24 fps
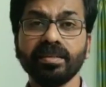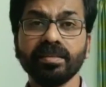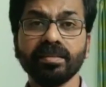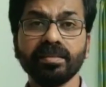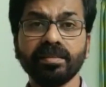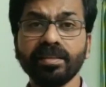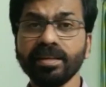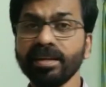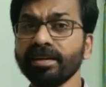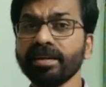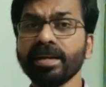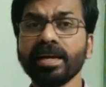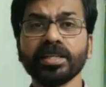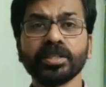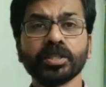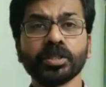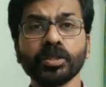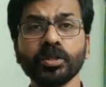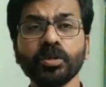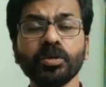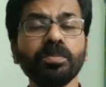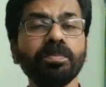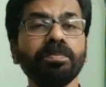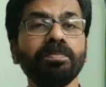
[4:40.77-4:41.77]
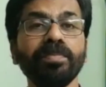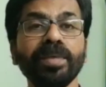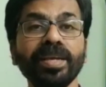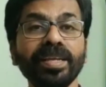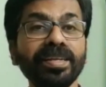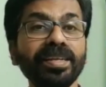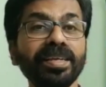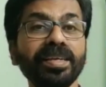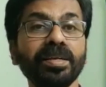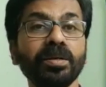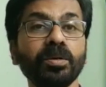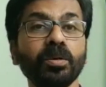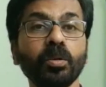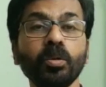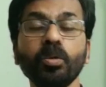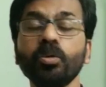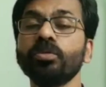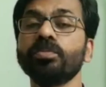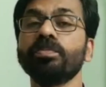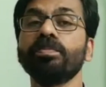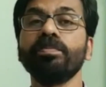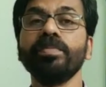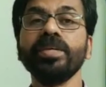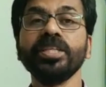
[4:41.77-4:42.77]
There are so many
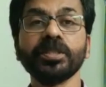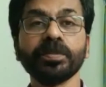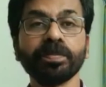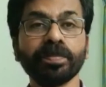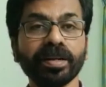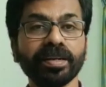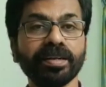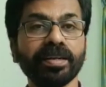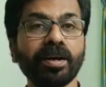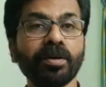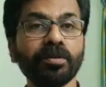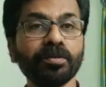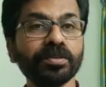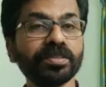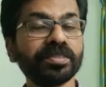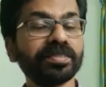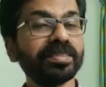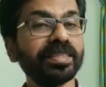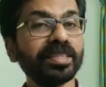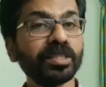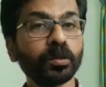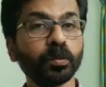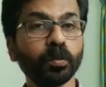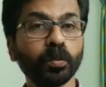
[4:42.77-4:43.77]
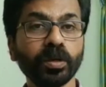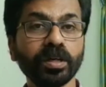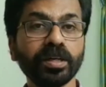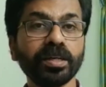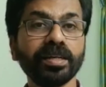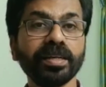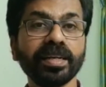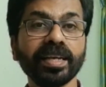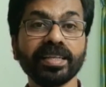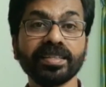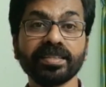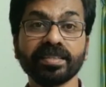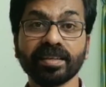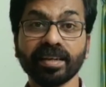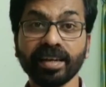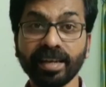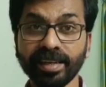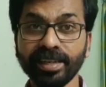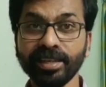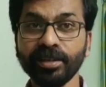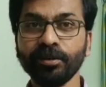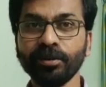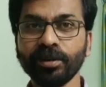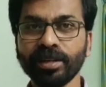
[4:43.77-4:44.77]
who mispronounce this word as
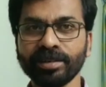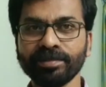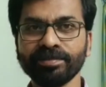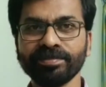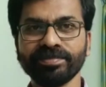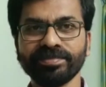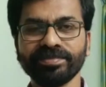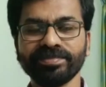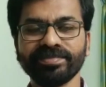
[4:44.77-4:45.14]
curriculum.